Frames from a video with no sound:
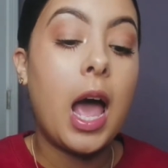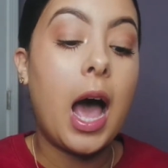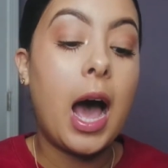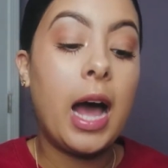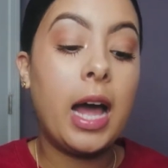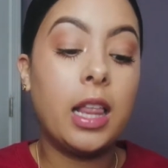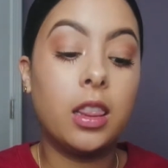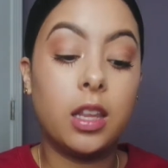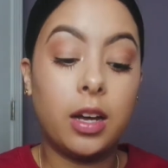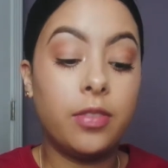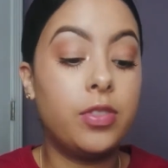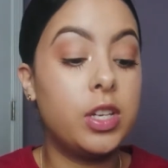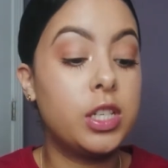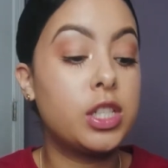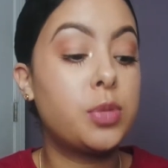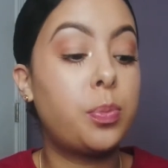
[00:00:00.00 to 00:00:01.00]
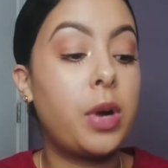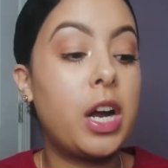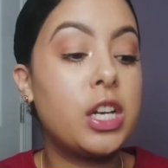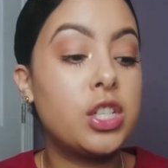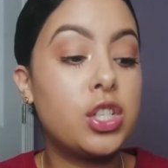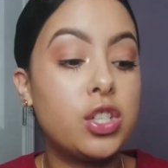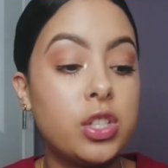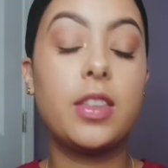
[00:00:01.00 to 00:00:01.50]
I love this
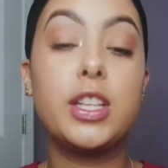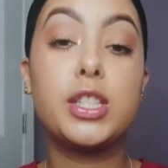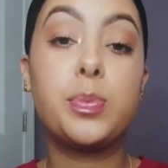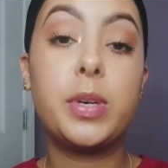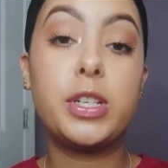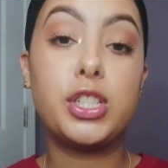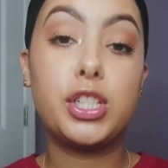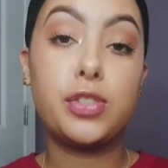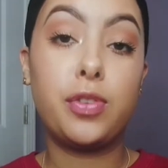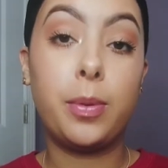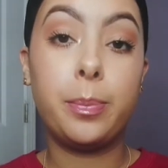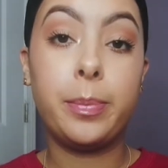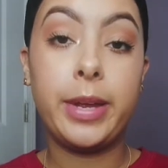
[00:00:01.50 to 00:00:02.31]
brush. This brush is from